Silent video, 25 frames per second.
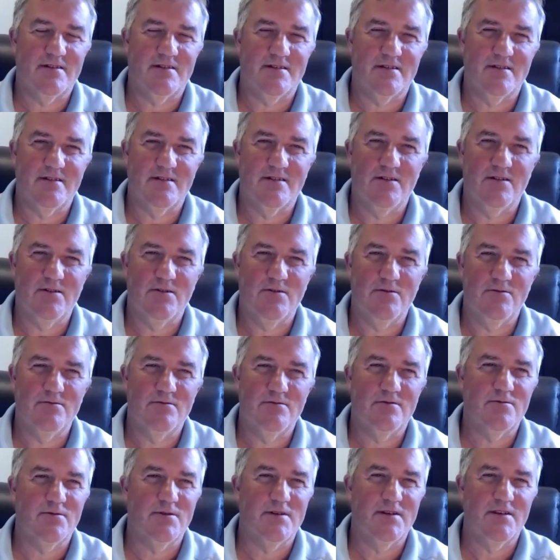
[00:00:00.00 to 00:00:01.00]

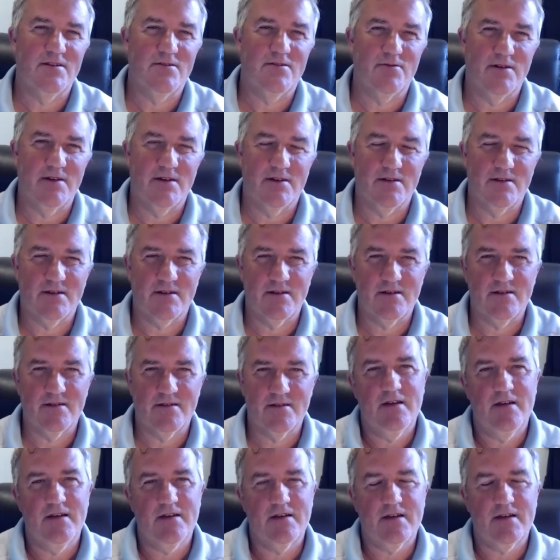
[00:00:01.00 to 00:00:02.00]
O23, I think it
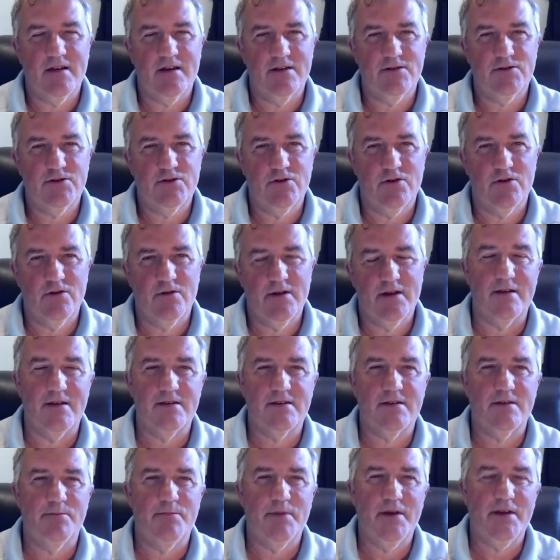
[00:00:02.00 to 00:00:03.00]
is. Cholesterol
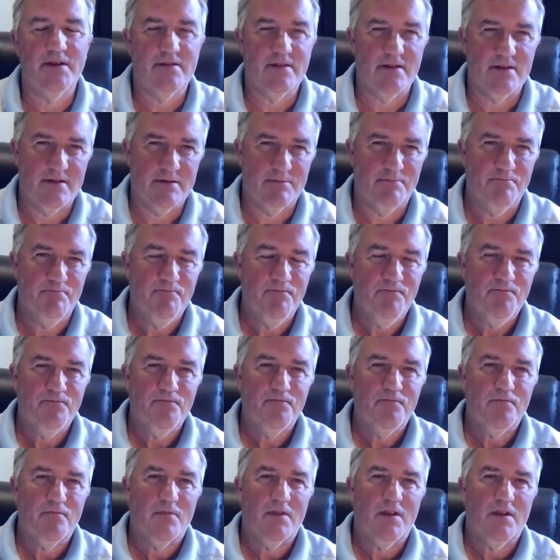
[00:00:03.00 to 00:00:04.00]
is the basis
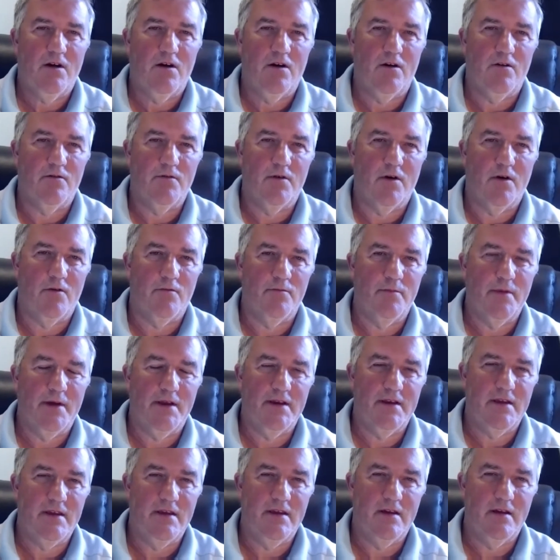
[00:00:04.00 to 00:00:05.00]
of
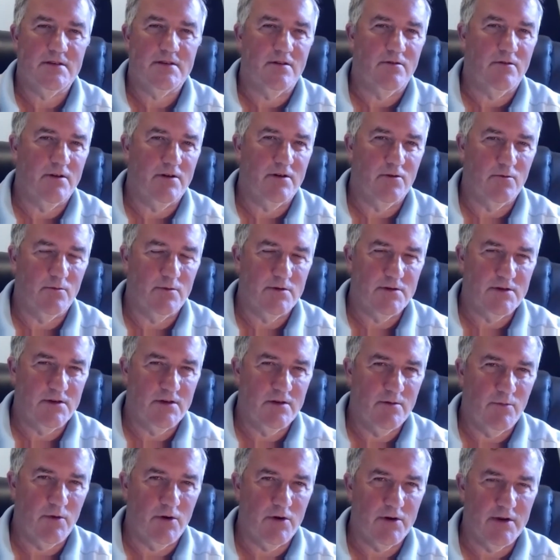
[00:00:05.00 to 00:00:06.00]
many steroid hormones in
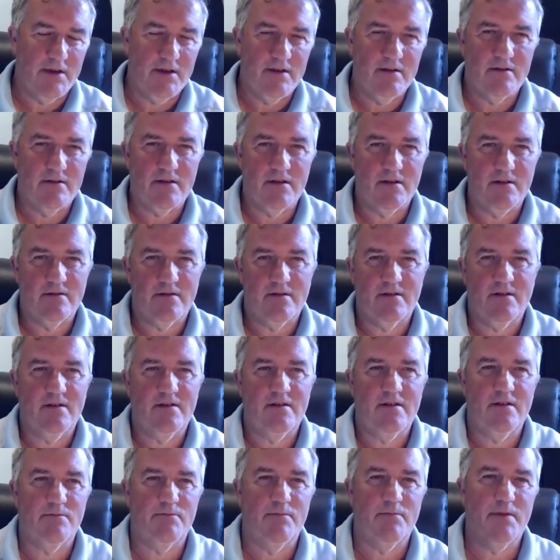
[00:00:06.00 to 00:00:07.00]
your body. It's
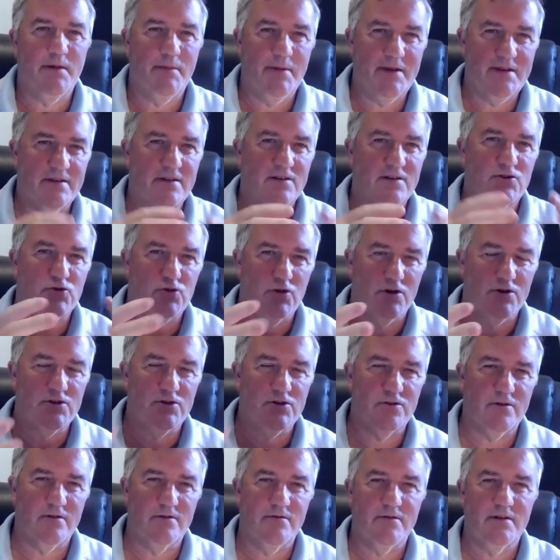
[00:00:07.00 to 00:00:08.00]
the basic
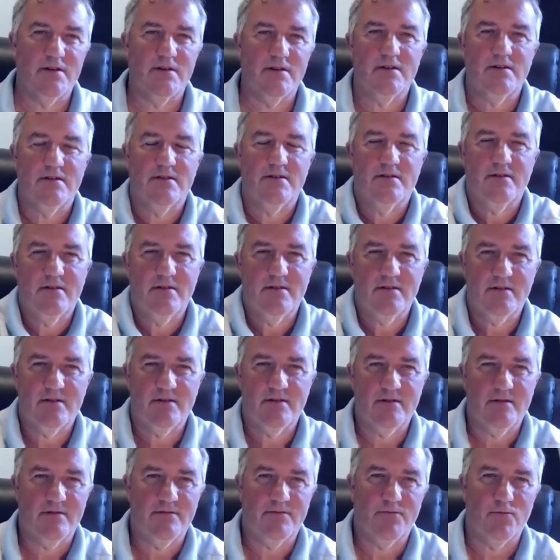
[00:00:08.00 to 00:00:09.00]
structure of it is
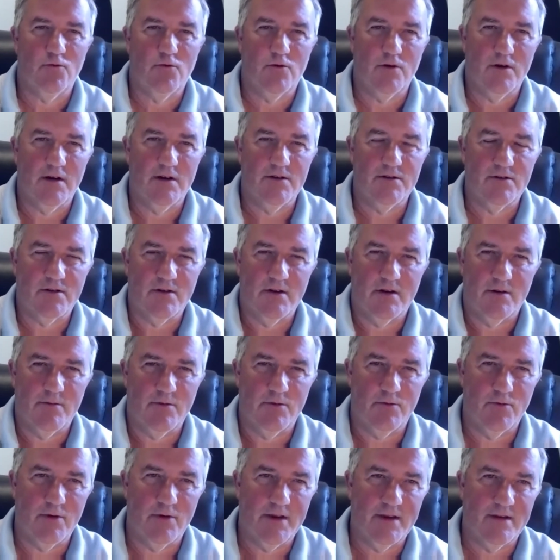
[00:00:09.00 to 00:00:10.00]
4
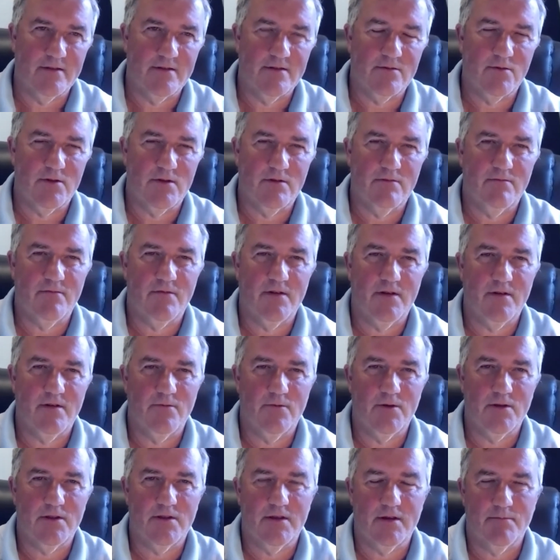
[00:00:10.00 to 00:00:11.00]
hydrocarbon rings
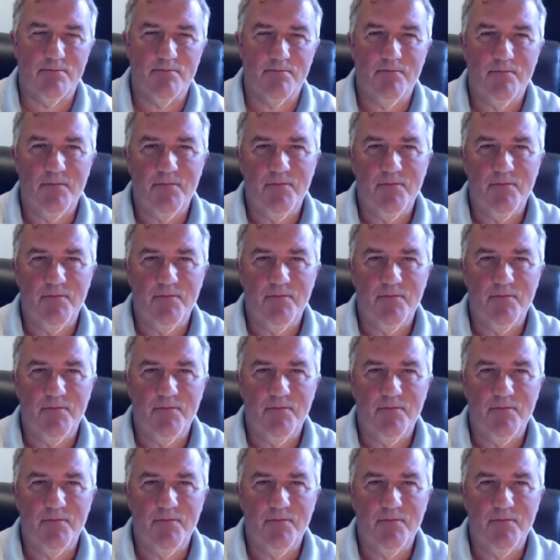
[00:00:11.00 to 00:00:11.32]
with a